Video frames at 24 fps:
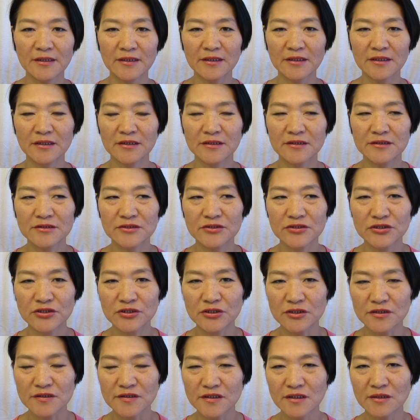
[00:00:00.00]
in
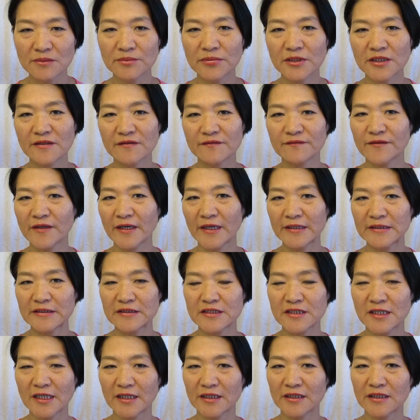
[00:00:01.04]

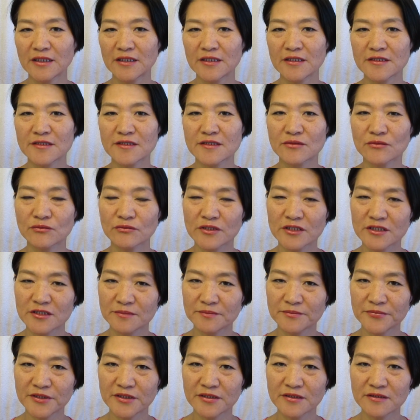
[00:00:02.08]
simplified Chinese
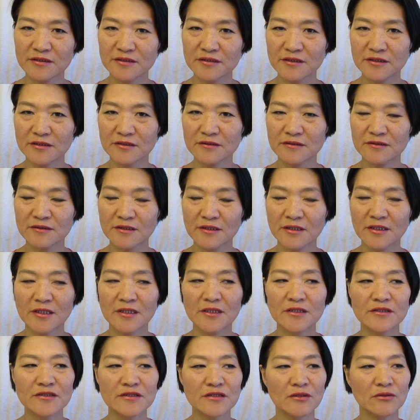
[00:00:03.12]
with pinyin,
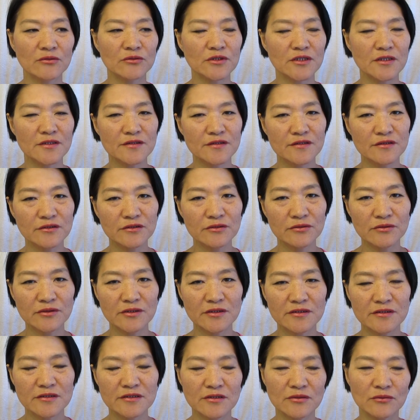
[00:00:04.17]
so the
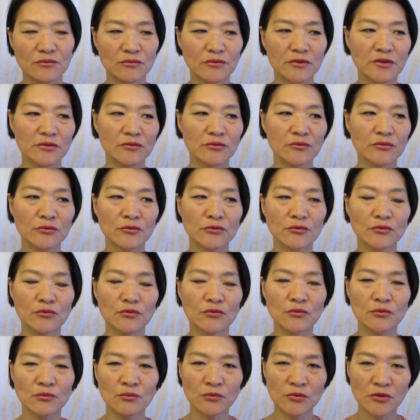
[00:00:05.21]
student will
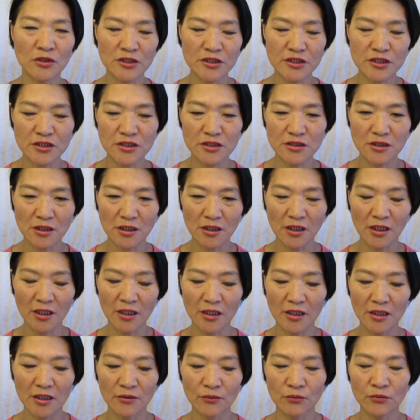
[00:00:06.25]
watch,
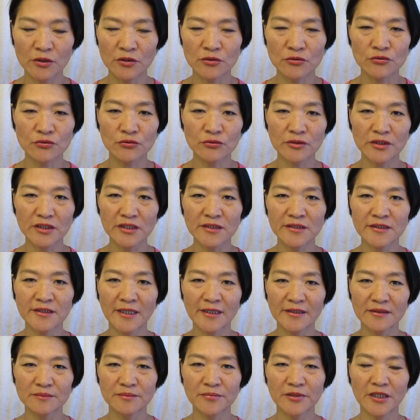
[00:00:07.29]
uh, will read
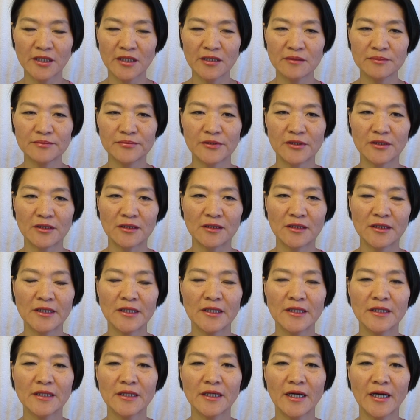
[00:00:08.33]
that paper,
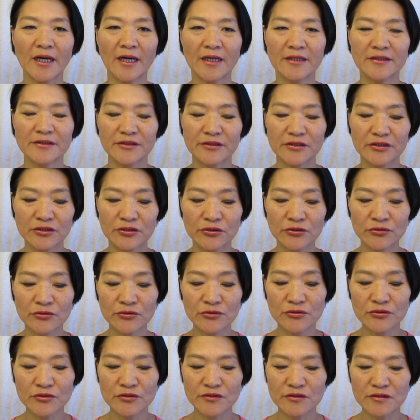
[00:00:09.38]
and
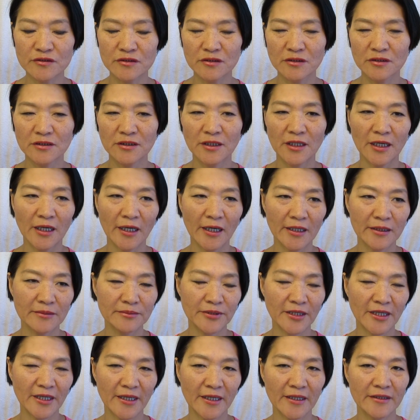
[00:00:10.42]
use
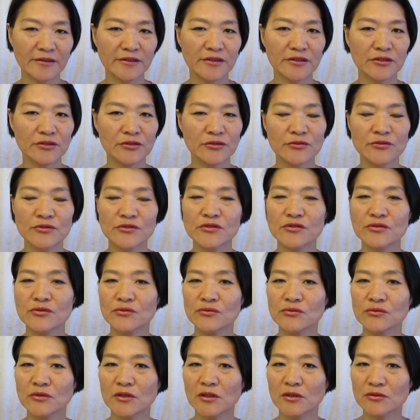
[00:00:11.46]
iPad, use
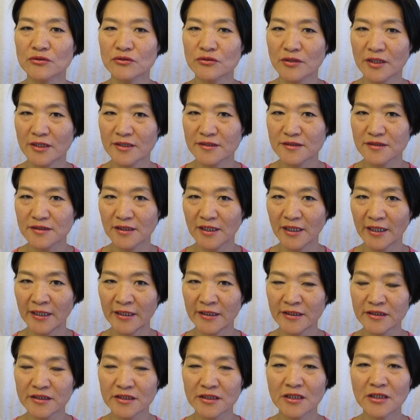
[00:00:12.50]
Google
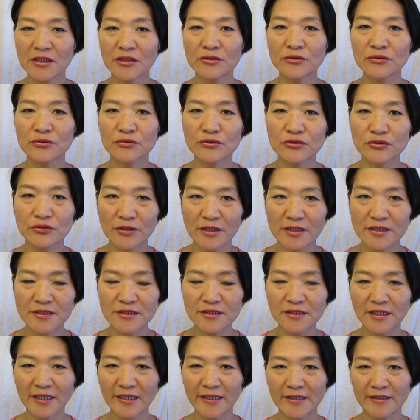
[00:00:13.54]
Translate to
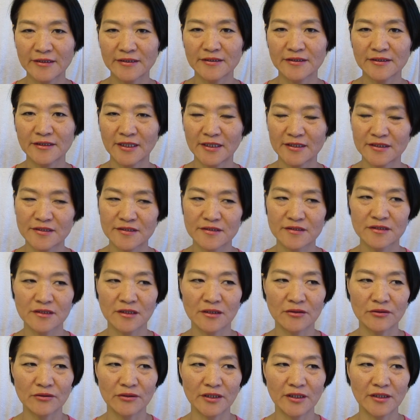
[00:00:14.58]
translate that
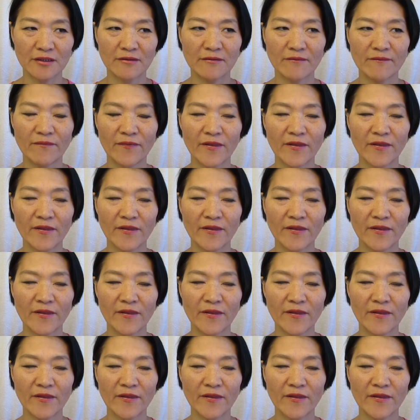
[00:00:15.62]
story.